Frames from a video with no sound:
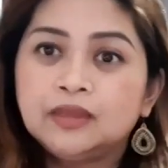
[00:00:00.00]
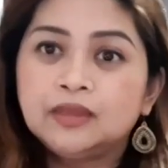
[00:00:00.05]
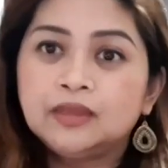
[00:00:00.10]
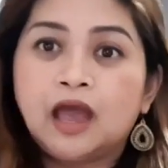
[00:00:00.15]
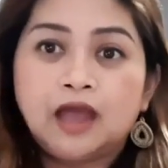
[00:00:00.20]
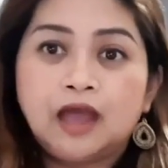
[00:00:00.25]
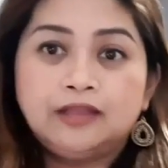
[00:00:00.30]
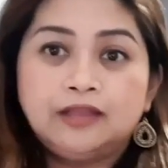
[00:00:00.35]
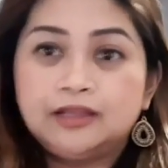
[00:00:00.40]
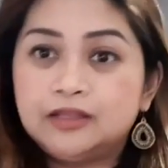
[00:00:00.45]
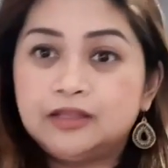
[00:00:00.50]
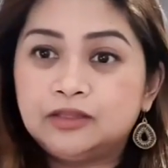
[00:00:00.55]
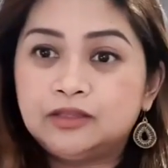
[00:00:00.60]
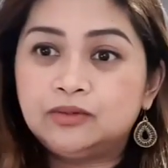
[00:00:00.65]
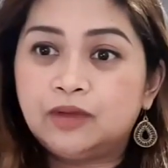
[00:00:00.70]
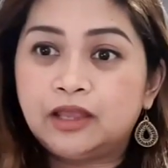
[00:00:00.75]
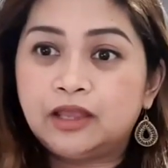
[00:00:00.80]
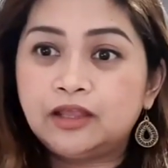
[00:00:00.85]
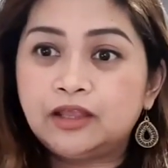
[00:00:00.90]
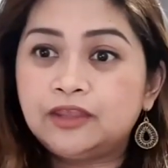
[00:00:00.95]
I didn't do
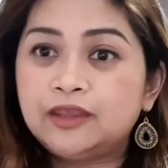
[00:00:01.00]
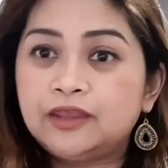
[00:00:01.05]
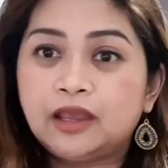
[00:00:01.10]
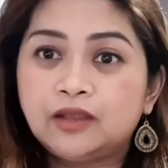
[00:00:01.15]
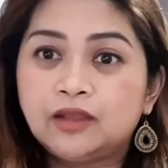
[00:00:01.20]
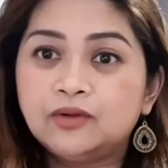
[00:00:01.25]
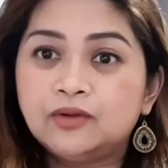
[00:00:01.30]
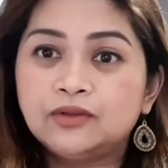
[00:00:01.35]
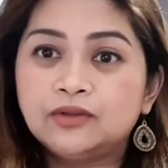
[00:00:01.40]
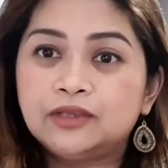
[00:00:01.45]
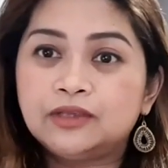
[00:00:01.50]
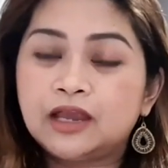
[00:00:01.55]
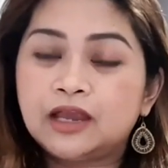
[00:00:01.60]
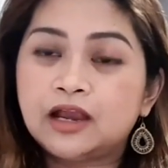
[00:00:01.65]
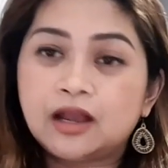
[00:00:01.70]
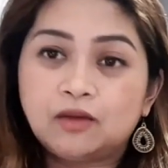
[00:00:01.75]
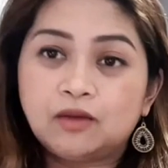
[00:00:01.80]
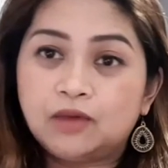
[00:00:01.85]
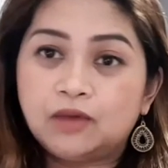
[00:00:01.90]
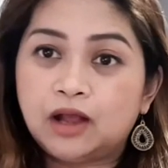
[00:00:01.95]
anything. I don't care
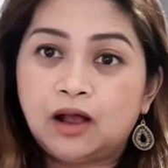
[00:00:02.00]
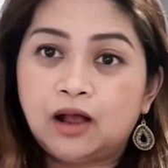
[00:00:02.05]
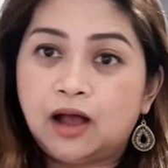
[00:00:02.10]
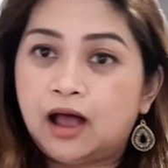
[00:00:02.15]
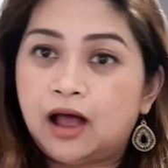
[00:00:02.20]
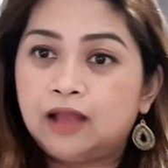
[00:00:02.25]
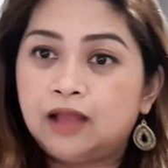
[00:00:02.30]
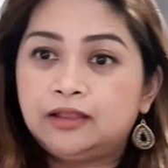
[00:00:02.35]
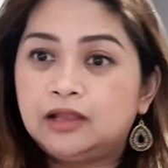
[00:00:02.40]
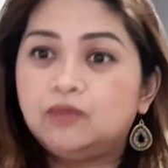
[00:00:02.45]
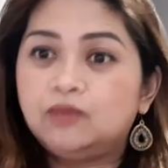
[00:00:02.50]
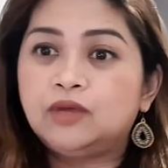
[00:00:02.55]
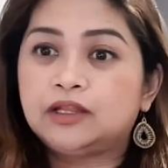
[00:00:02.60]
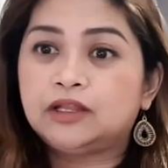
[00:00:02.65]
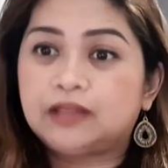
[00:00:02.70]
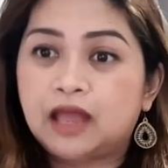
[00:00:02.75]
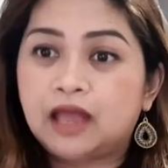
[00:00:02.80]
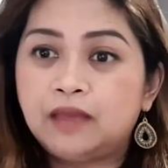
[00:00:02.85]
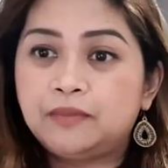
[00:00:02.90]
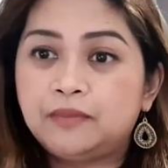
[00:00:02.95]
until what
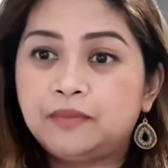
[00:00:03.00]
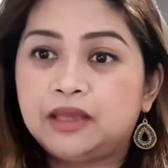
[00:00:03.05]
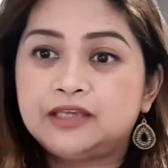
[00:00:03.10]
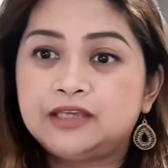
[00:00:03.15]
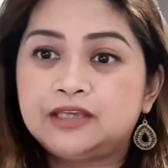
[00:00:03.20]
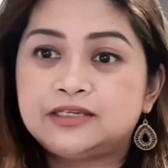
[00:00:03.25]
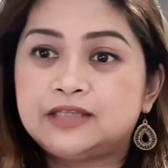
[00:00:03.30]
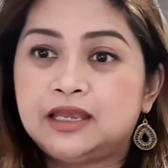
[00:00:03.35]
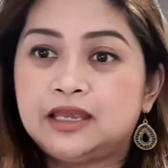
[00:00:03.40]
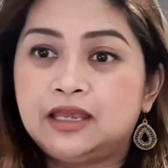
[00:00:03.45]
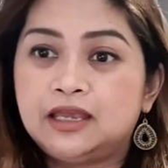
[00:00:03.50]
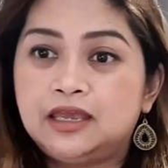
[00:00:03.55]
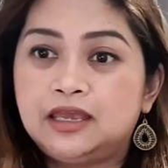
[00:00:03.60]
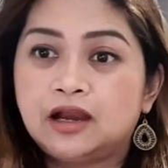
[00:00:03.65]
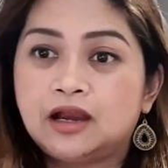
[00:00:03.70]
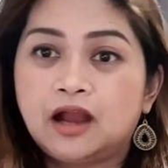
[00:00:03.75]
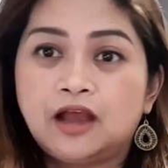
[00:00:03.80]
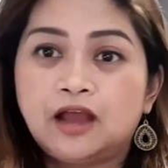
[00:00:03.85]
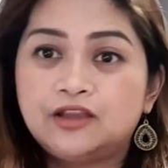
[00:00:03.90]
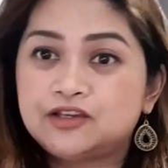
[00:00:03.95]
time I stay
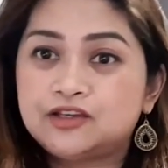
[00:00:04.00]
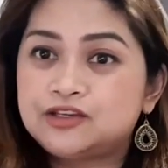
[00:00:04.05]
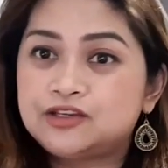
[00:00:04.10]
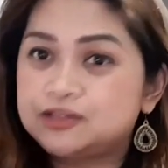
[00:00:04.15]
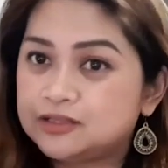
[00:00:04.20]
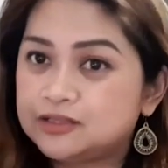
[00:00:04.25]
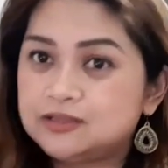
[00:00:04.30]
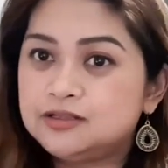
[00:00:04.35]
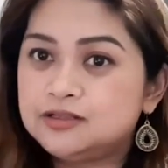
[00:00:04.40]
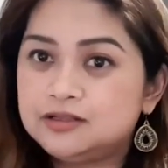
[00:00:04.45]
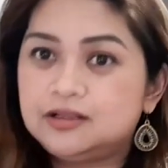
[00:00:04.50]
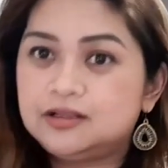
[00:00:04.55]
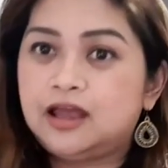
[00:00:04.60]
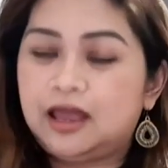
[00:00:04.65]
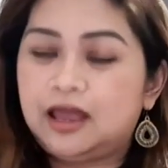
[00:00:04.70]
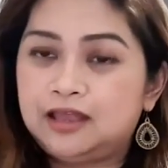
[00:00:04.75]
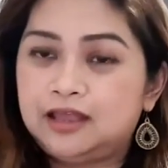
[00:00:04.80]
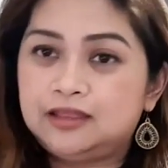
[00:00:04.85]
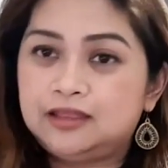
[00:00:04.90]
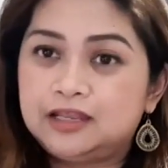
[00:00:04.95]
here.
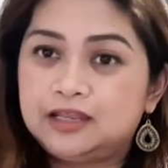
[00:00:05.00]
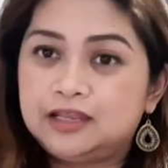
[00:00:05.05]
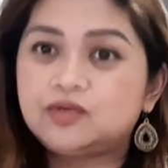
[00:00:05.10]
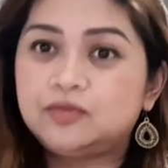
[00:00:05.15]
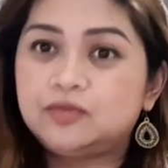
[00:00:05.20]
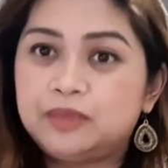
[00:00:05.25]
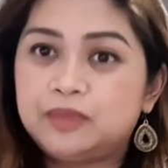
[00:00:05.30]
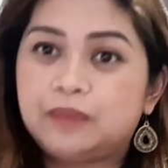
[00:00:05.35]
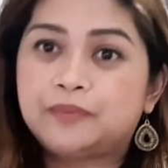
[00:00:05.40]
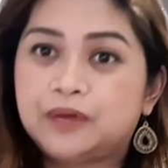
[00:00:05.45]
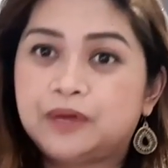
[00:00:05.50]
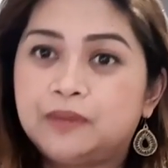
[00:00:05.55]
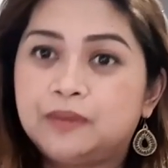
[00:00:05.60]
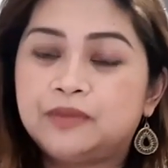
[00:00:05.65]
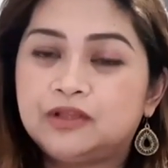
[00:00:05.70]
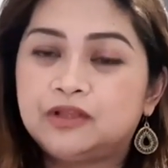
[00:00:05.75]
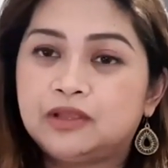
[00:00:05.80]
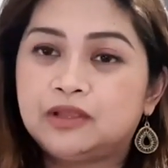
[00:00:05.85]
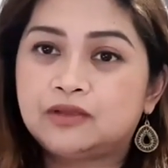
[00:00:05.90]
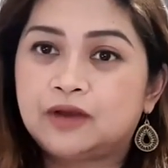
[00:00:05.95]
This will be a
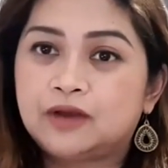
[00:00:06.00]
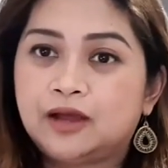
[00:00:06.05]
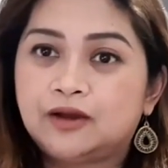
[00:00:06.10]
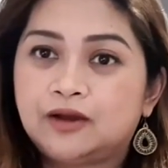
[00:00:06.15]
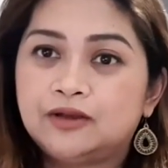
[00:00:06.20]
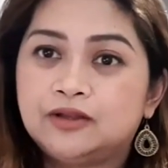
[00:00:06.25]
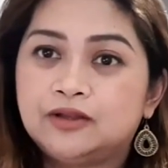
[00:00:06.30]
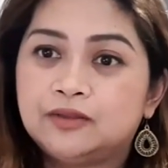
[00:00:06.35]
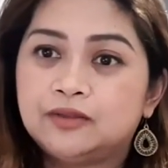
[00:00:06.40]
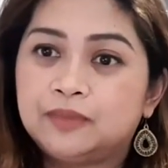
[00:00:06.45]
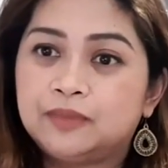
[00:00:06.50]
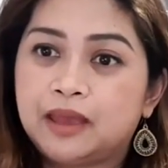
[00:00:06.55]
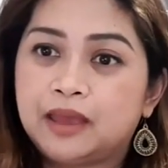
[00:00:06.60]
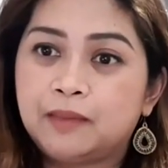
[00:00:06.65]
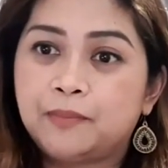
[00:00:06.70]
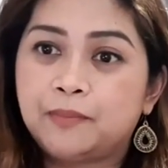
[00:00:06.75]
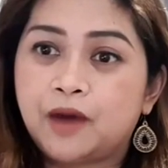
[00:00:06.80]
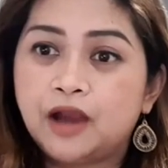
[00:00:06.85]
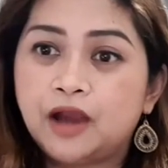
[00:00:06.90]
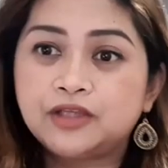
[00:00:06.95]
permanent record on my
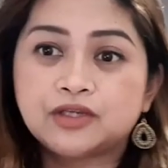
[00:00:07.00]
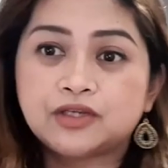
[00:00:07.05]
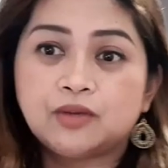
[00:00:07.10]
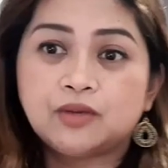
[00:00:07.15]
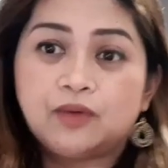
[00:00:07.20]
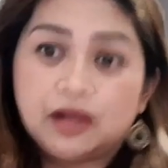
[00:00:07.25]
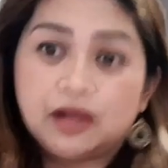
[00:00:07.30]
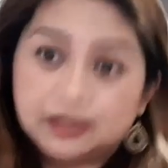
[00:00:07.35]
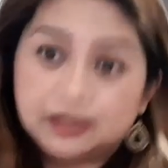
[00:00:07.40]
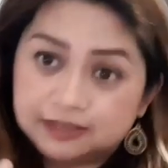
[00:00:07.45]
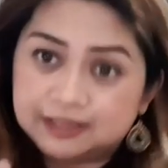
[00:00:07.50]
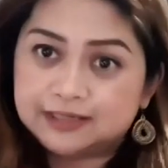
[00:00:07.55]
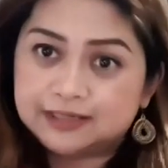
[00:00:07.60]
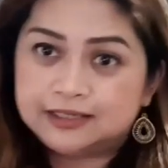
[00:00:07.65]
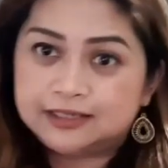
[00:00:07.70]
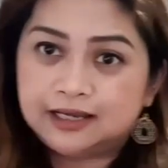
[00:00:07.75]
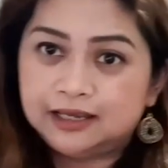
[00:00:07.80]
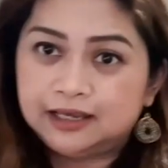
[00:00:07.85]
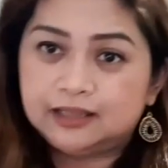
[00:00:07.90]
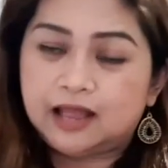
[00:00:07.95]
part, so I'll
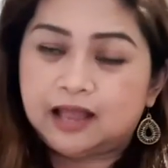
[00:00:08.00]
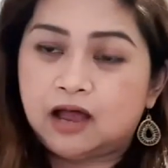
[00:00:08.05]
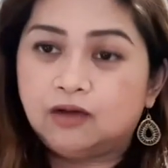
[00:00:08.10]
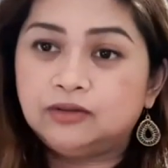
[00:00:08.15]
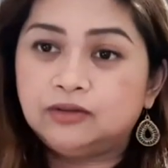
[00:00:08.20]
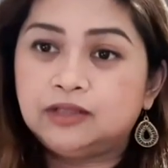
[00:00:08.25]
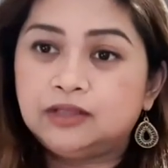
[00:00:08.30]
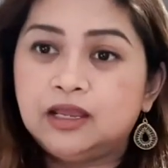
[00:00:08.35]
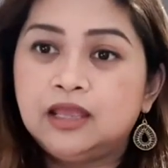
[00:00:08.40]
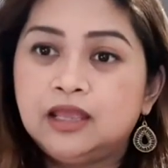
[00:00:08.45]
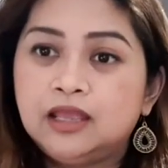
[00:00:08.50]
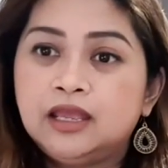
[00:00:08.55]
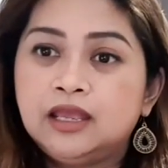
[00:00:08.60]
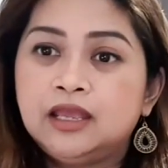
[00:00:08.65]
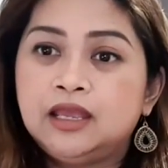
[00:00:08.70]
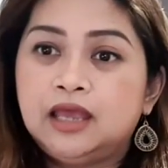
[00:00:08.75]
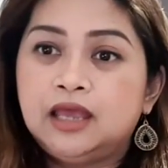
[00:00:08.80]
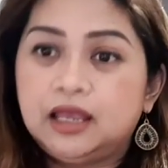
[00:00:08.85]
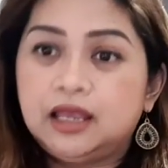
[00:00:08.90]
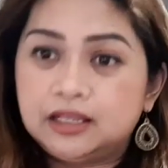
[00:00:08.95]
stick it out,
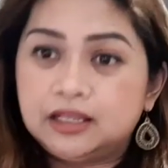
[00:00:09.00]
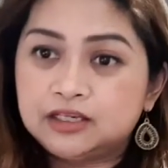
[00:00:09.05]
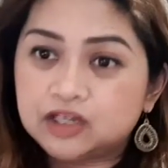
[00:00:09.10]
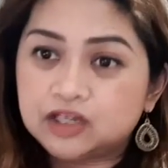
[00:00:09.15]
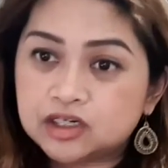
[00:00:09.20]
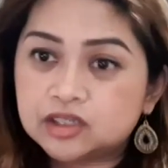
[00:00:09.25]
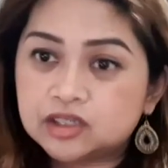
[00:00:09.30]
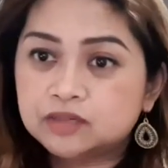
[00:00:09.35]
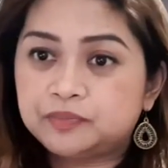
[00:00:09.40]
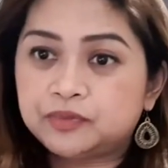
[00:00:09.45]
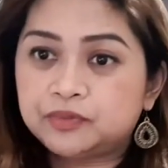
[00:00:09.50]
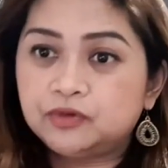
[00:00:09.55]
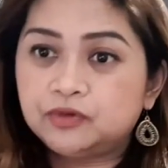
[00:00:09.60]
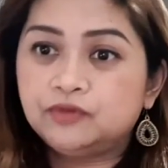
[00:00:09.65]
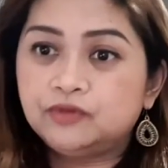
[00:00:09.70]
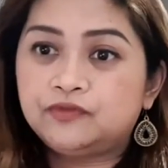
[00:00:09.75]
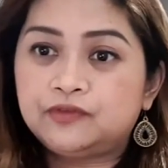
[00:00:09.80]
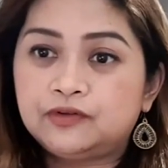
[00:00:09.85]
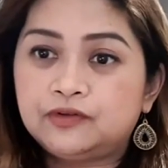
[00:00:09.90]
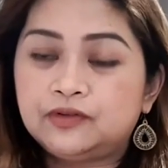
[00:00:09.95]
and just to
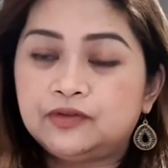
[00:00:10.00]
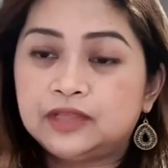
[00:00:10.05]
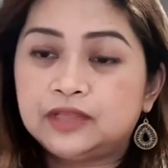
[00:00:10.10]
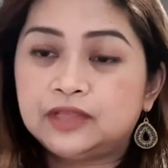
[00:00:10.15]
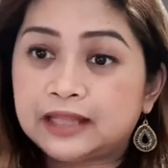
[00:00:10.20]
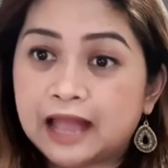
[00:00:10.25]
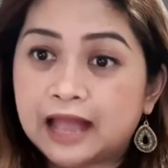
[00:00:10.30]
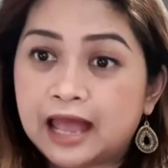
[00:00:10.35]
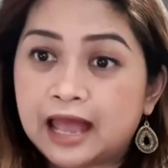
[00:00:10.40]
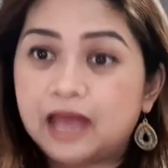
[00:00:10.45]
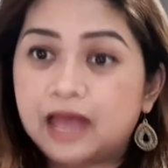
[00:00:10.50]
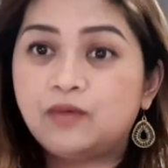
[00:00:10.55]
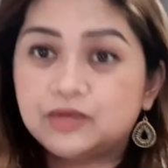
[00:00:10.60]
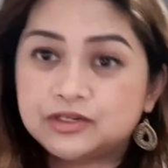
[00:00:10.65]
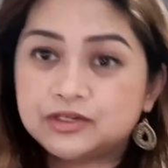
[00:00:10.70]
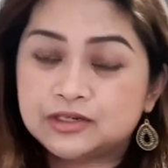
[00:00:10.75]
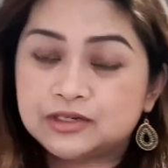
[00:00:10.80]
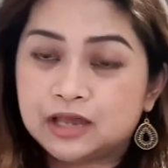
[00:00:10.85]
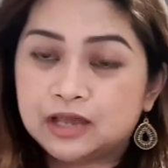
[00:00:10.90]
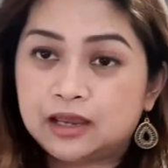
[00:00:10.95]
prove that I
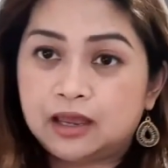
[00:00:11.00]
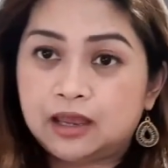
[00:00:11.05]
was